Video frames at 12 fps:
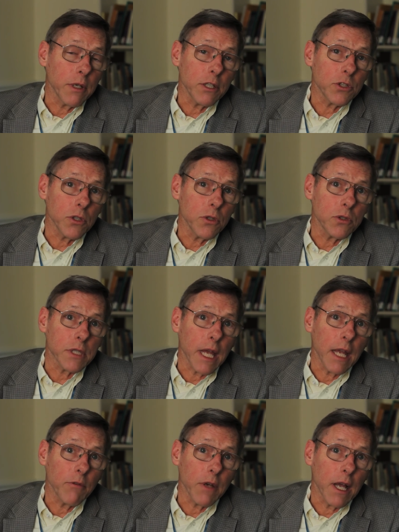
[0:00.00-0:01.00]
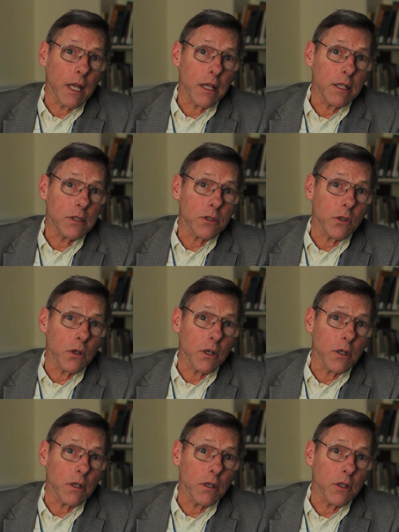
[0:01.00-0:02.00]
issues, gang violence
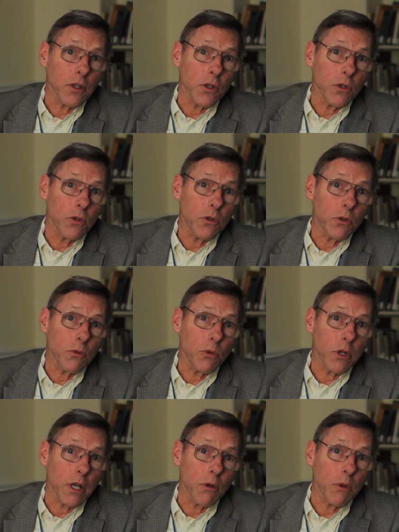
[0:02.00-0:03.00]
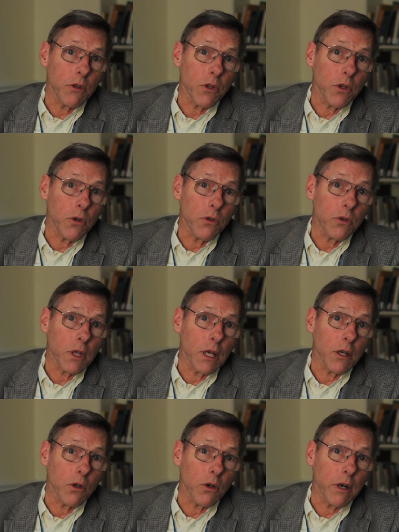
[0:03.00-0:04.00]
or youth, working with youth
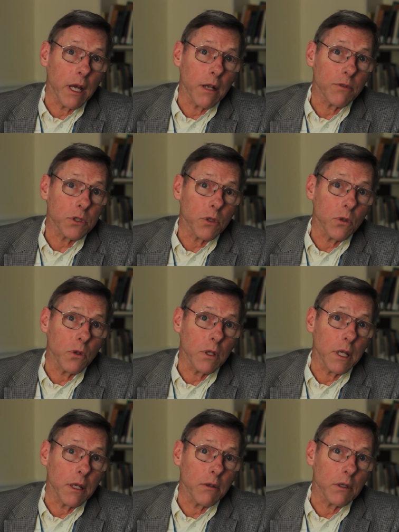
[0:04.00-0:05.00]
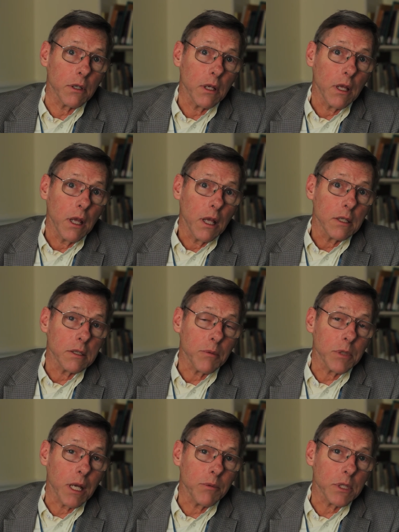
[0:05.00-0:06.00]
uh, who are out of school and
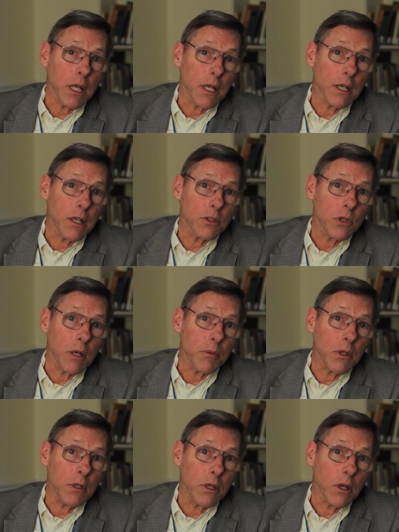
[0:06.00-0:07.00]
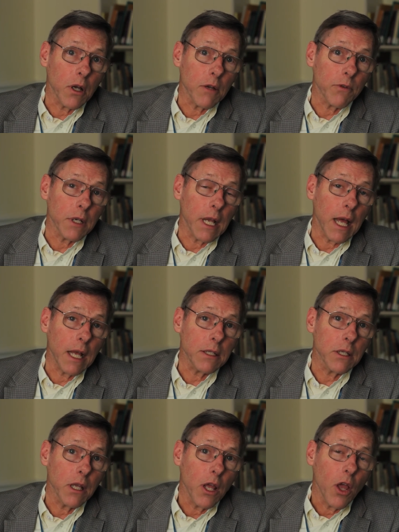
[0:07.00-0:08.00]
sometimes getting into trouble, often
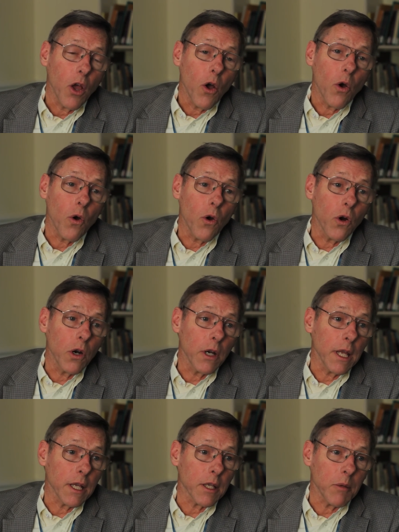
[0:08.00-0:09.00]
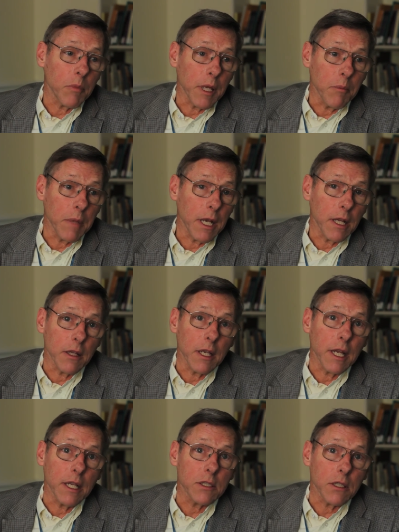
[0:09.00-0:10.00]
not. Or it can be meeting the
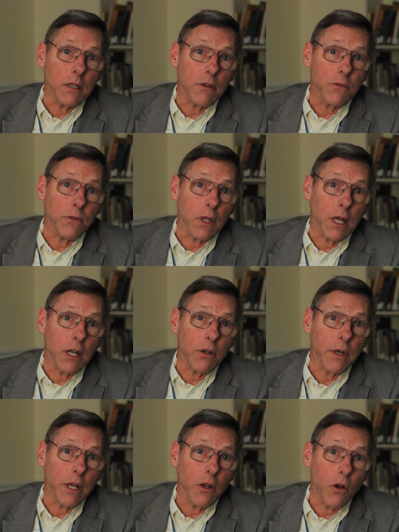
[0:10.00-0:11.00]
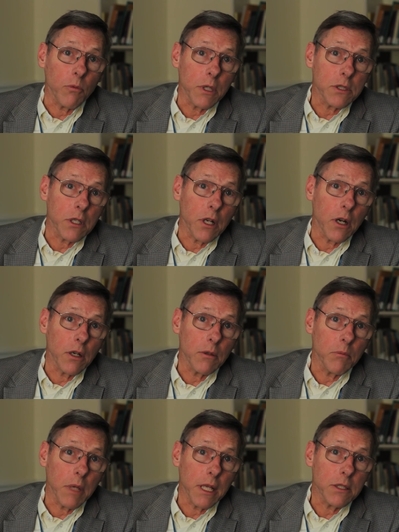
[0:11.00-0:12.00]
needs of the hungry and homeless in our
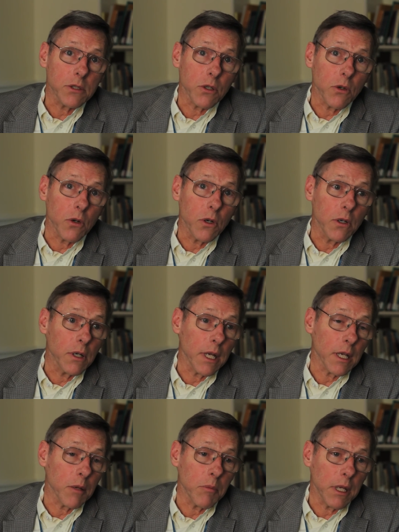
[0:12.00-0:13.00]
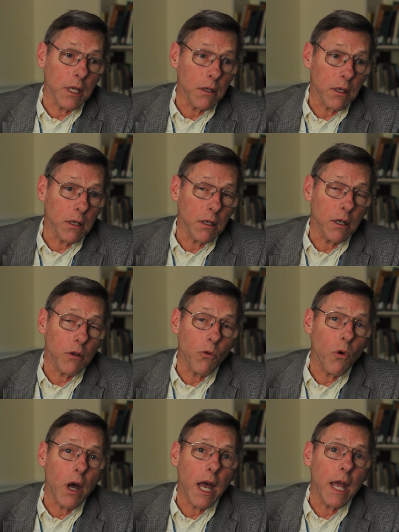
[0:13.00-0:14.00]
midst, or it can be a
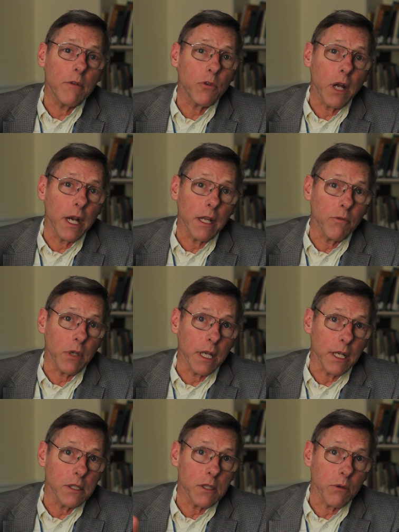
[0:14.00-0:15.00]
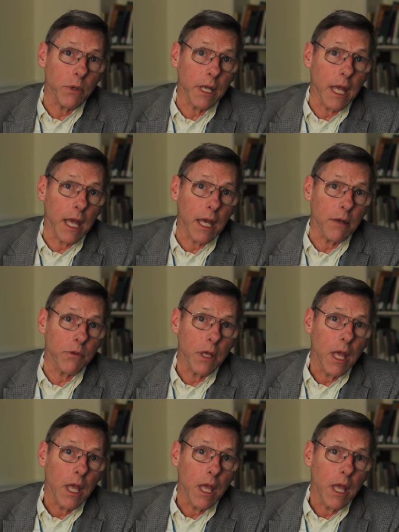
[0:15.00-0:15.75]
wide variety of needs that we have.